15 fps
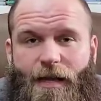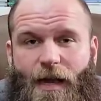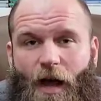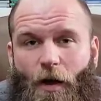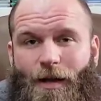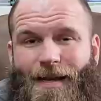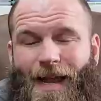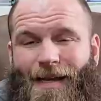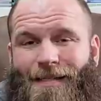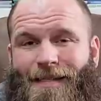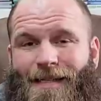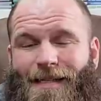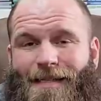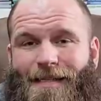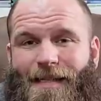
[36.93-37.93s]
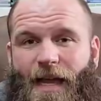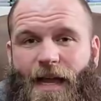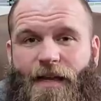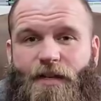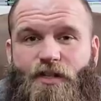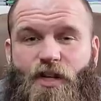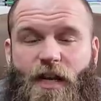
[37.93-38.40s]
Now, in
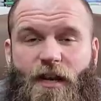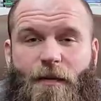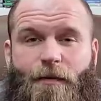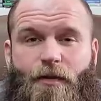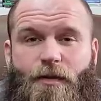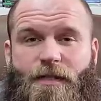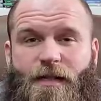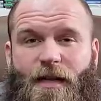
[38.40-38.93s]
1910, J.W.'s